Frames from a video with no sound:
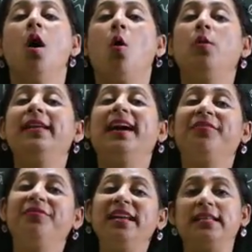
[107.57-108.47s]
only
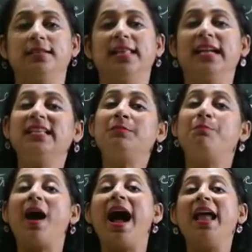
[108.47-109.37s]
our feet. That is
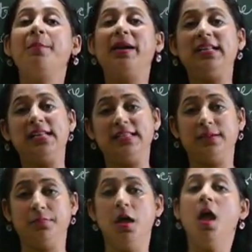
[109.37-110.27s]

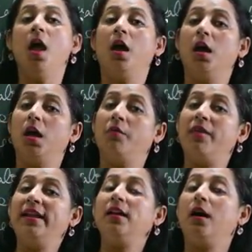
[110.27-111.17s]
bipedalism.
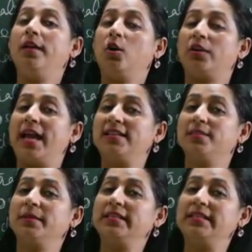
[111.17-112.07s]
When an
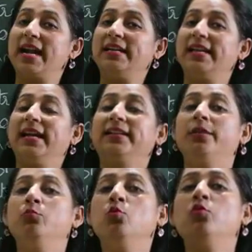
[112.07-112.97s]
organism can stand erect
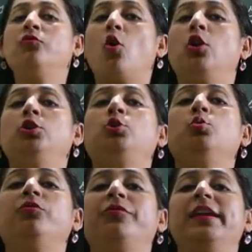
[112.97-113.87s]
and move on
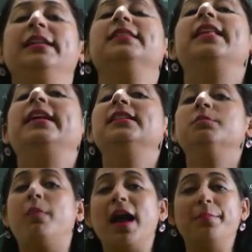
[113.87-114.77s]
2 feet, that is
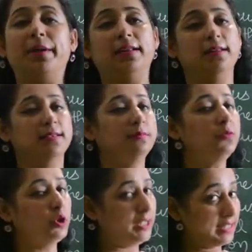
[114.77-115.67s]
bipedalism.
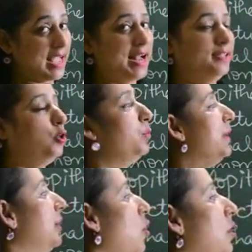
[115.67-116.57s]
So this had to
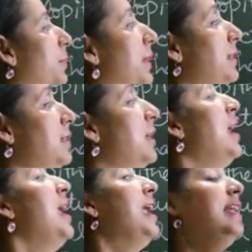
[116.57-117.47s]
be incorporated.
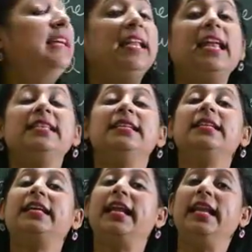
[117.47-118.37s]
Increase
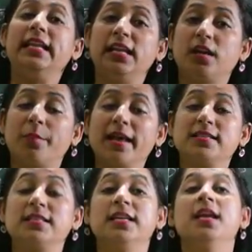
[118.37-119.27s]
in cranial
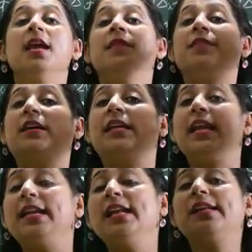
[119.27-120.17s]
capacity. The
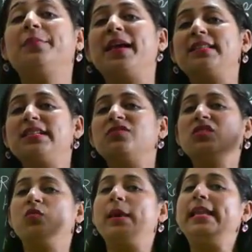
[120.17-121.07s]
cranial capacity
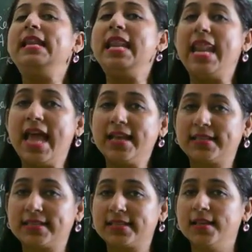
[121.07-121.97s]
was very
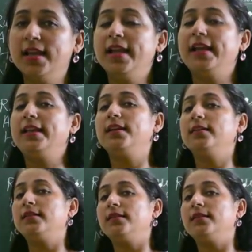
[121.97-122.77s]
less in the